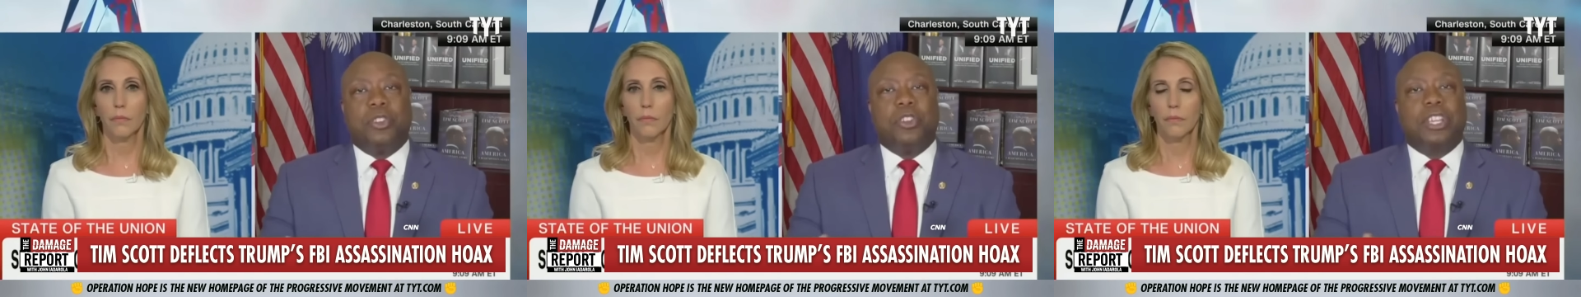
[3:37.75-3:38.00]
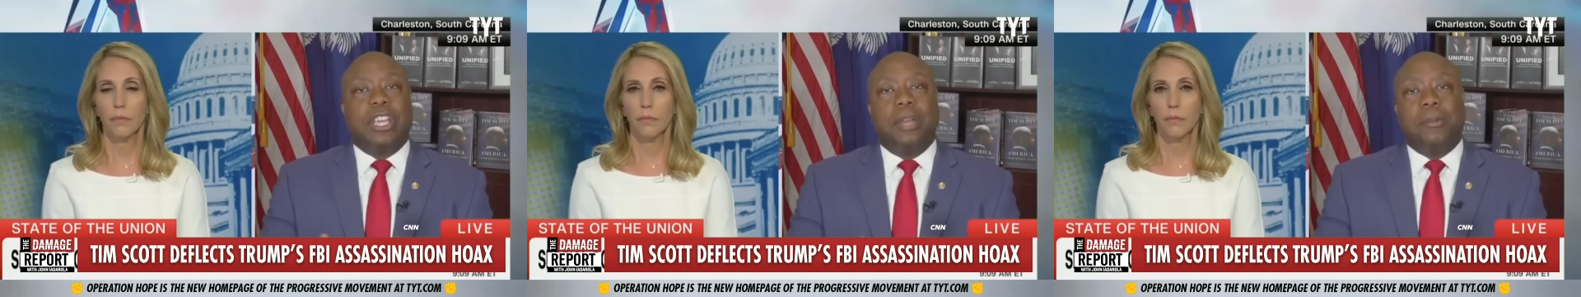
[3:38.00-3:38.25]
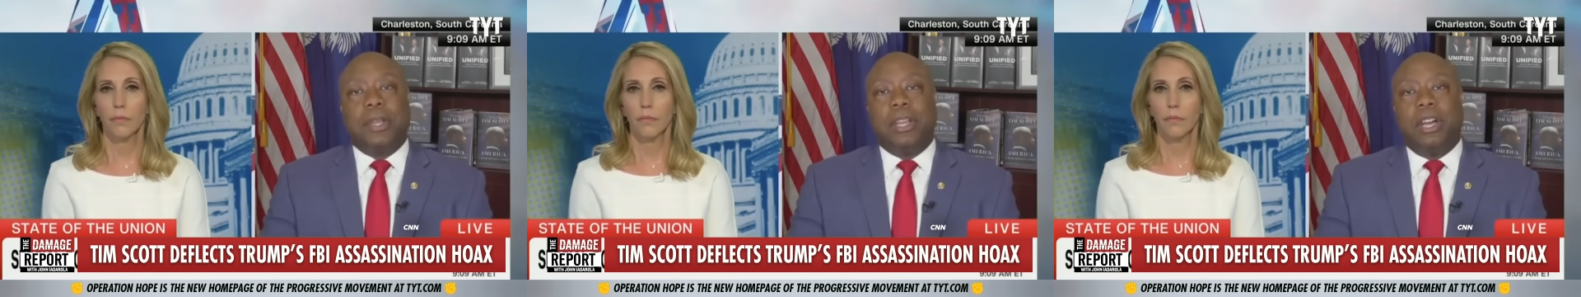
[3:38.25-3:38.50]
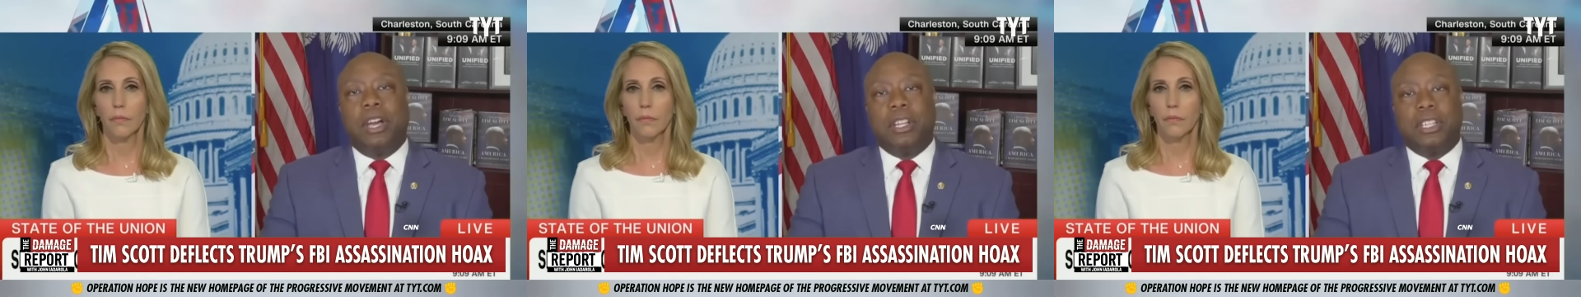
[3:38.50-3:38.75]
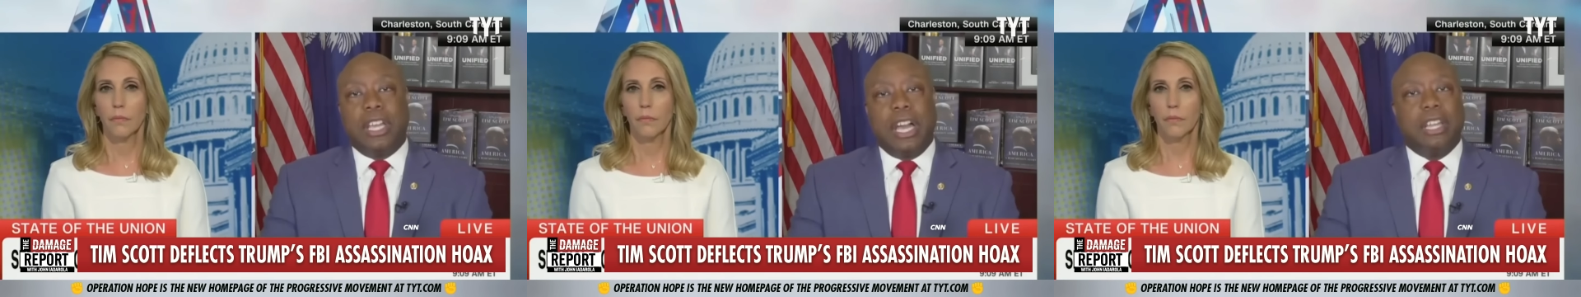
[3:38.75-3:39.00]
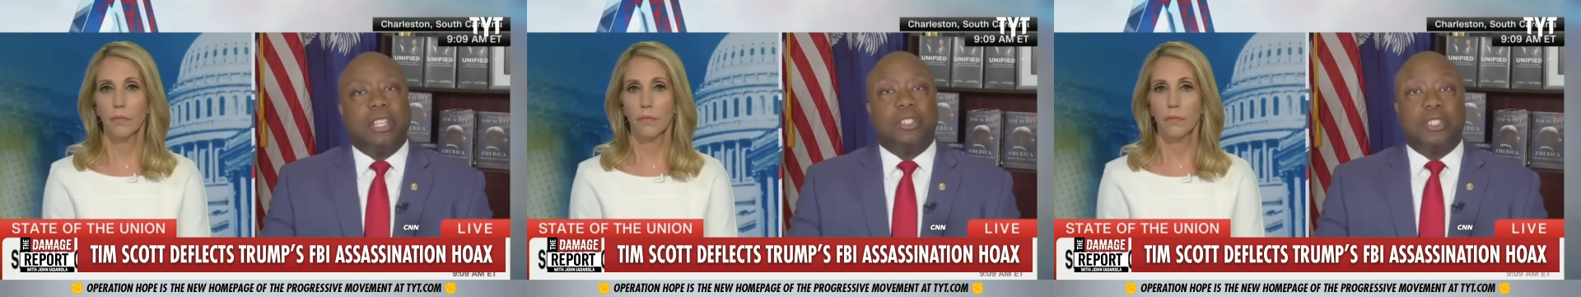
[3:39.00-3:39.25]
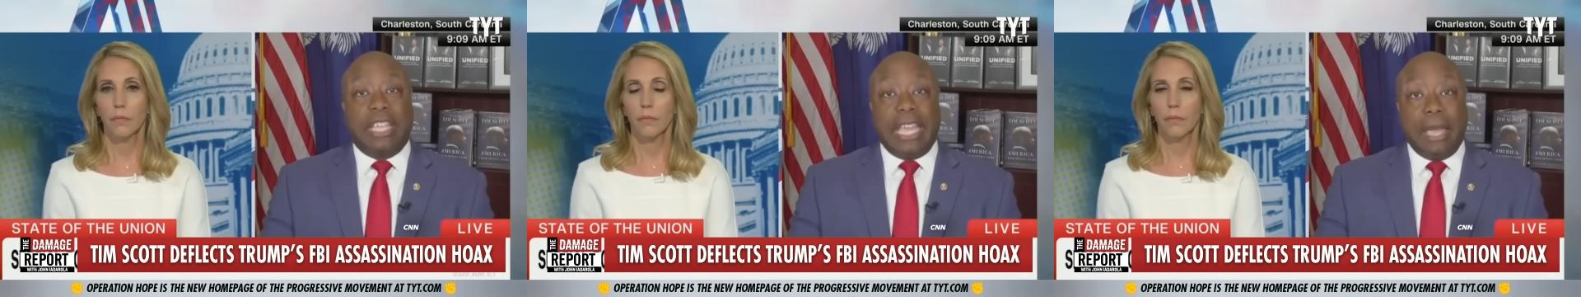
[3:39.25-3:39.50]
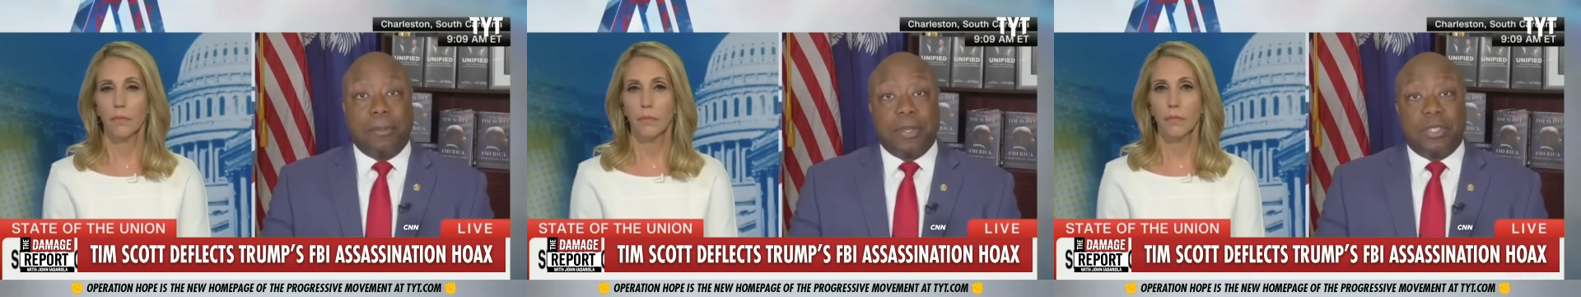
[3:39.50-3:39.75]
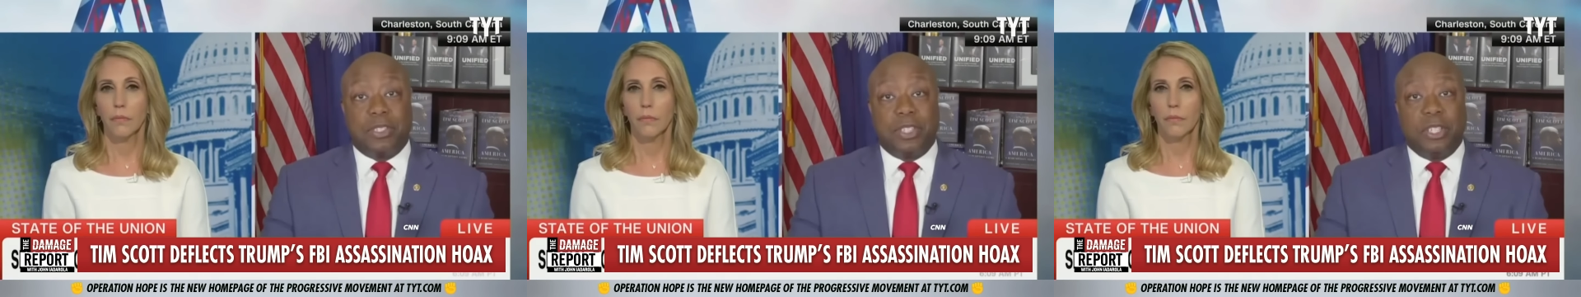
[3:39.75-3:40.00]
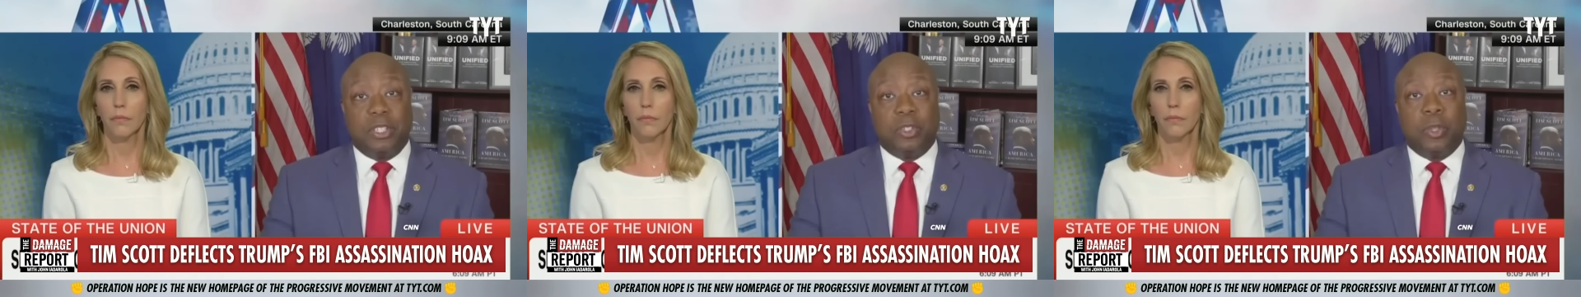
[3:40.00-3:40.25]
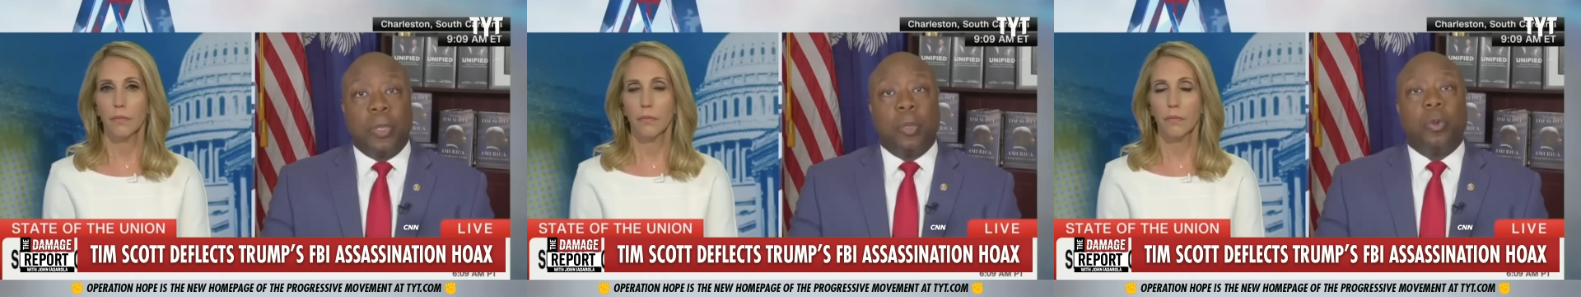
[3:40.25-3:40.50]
Speaker 1: They're coming on college campuses